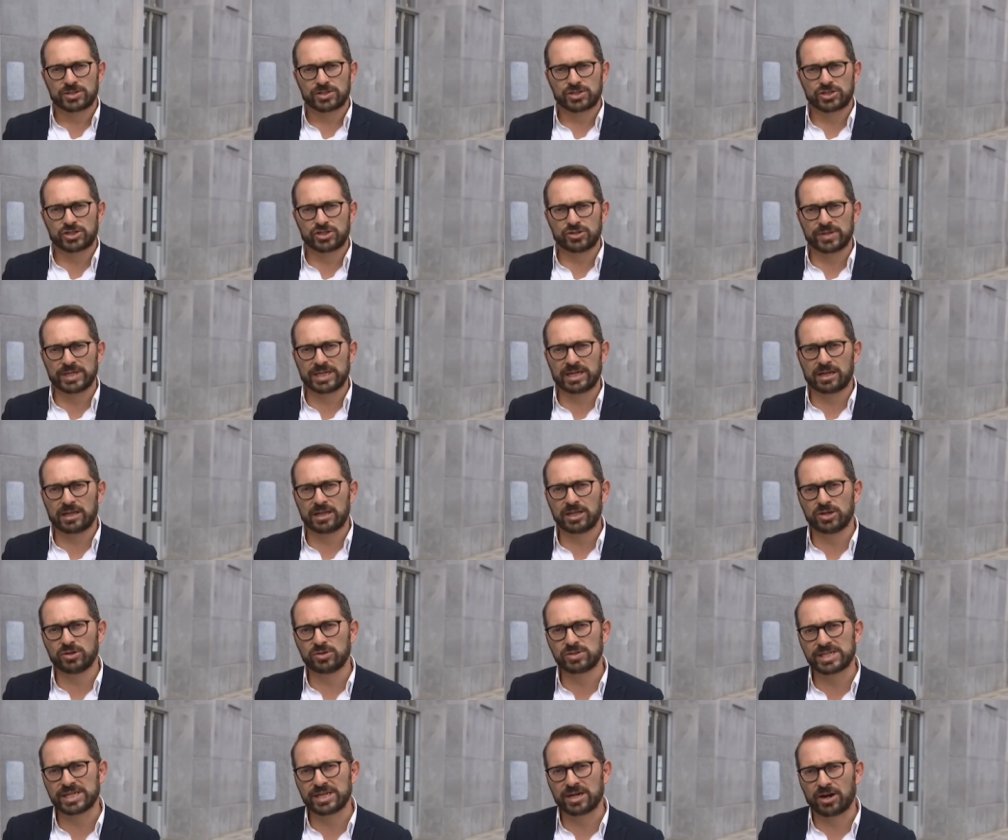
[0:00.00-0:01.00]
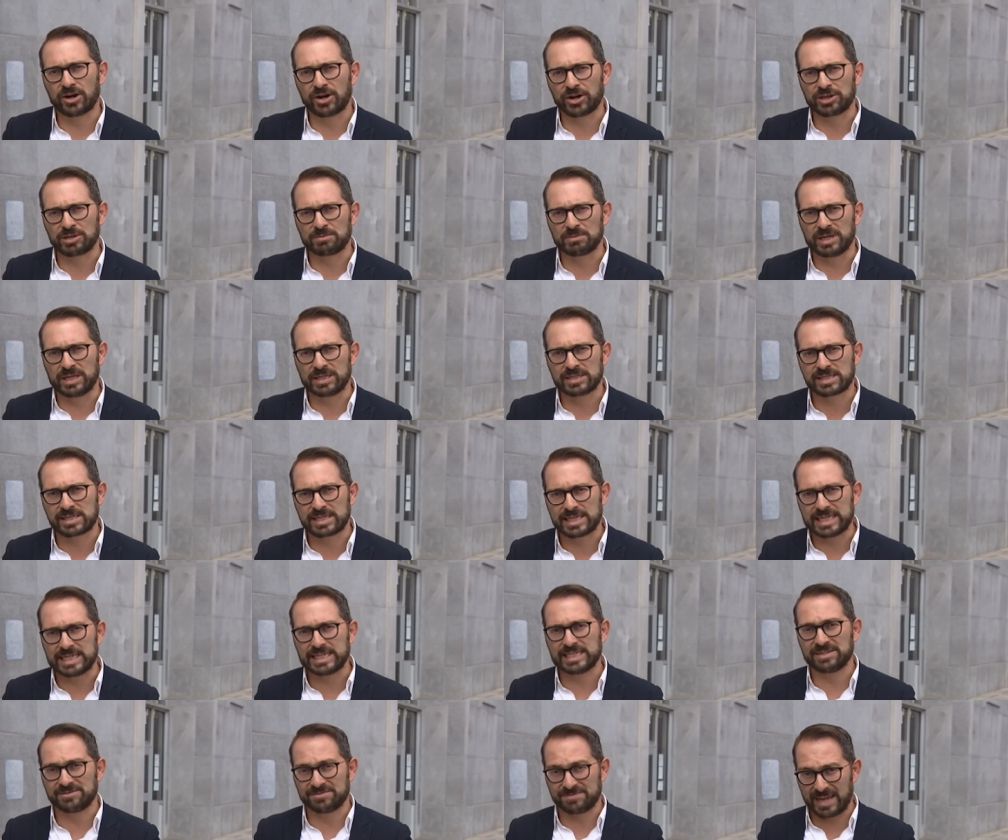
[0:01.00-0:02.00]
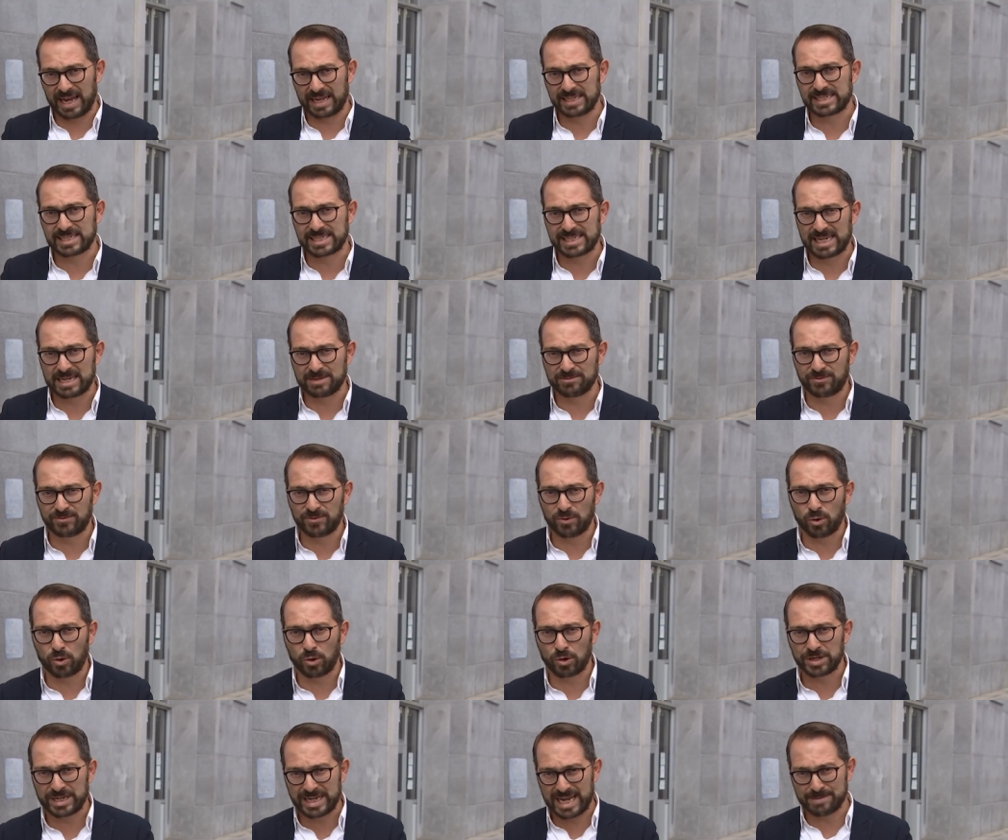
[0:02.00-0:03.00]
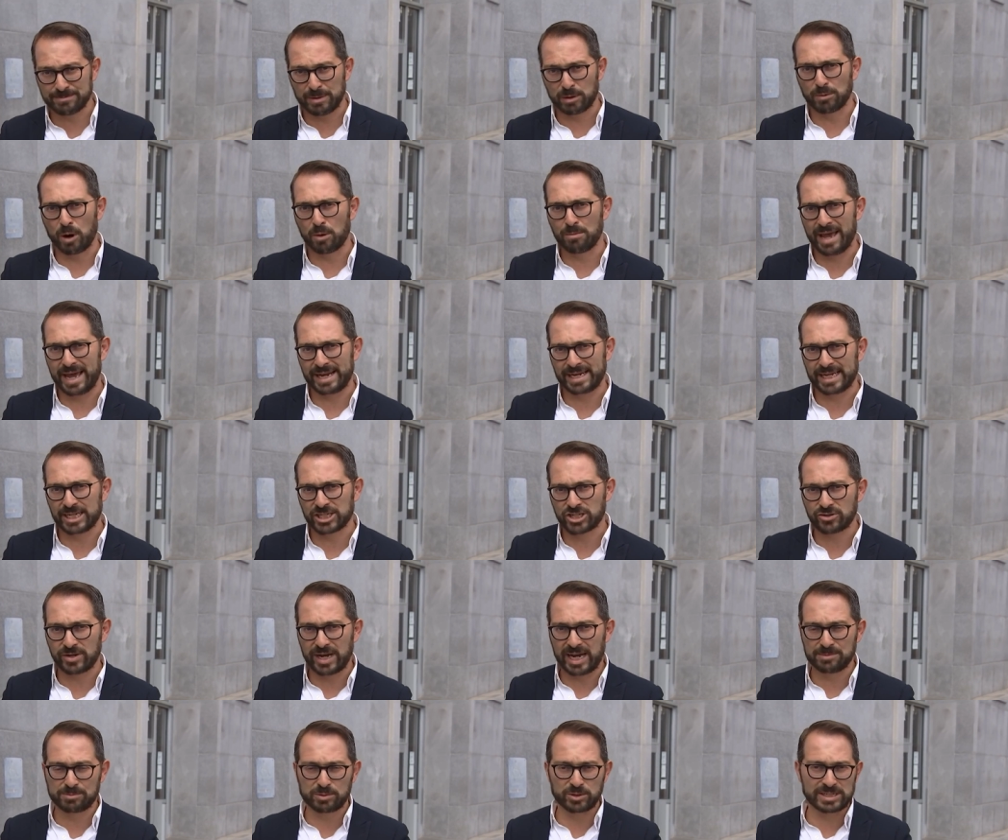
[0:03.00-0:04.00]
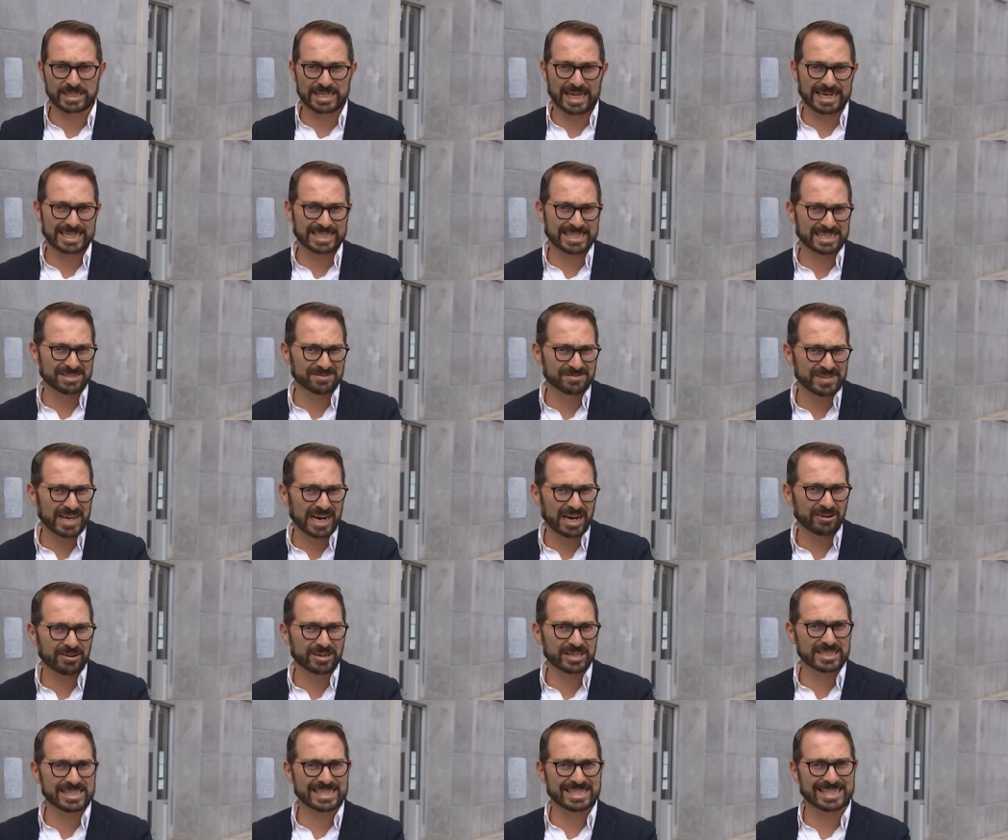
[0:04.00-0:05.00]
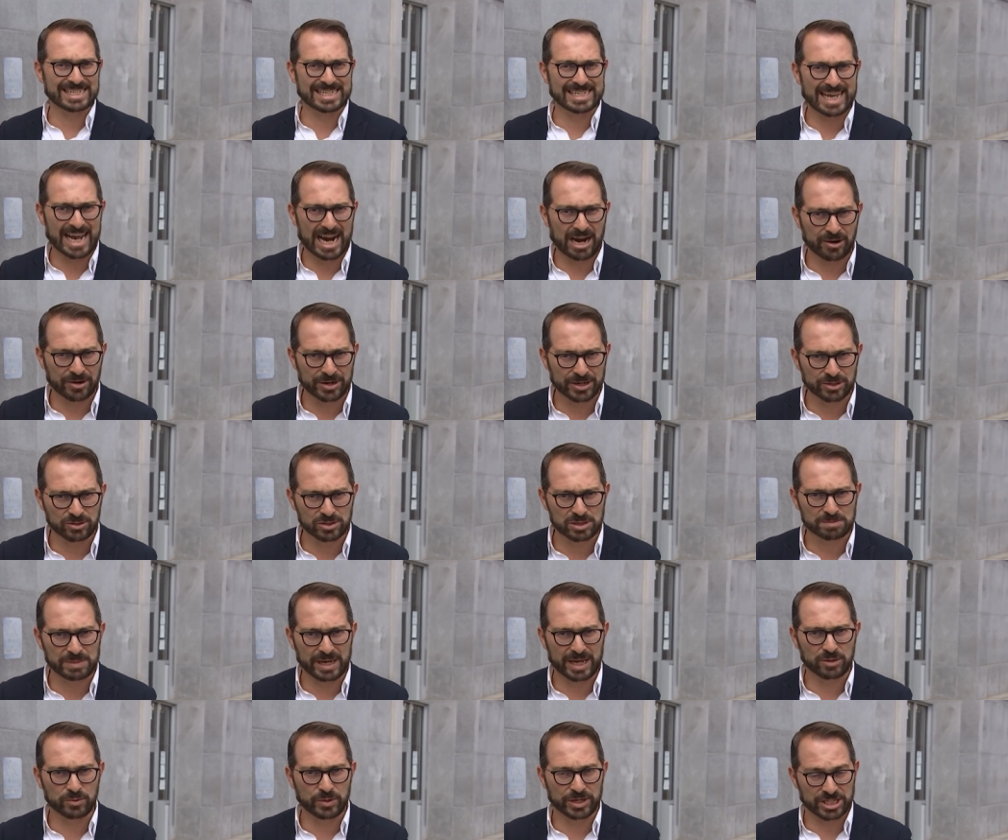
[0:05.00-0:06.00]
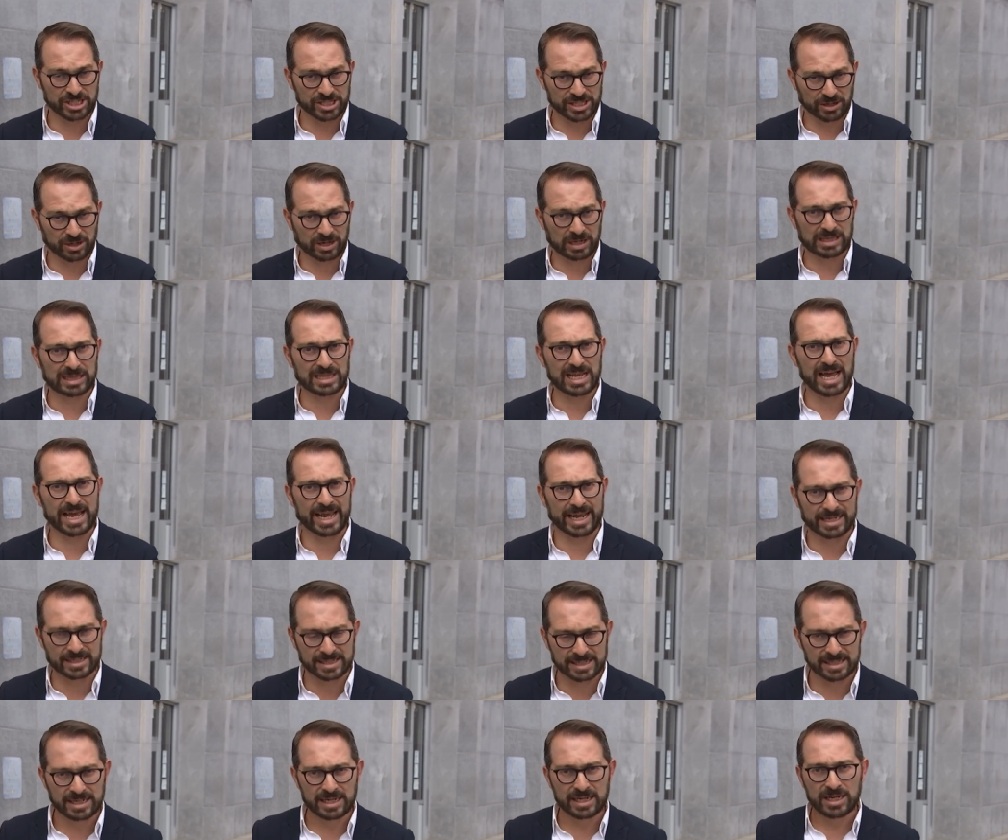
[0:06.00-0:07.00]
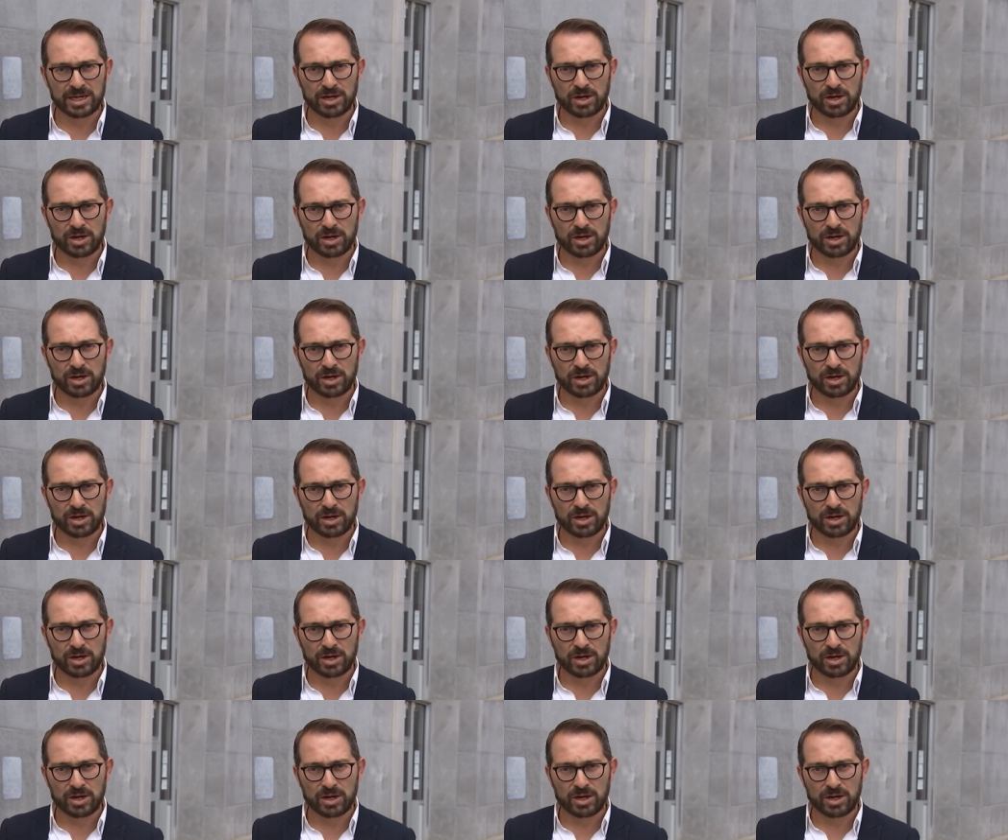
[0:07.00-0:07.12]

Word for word: During closing arguments, the defense team for Nima Momeni tried presenting various scenarios by which their client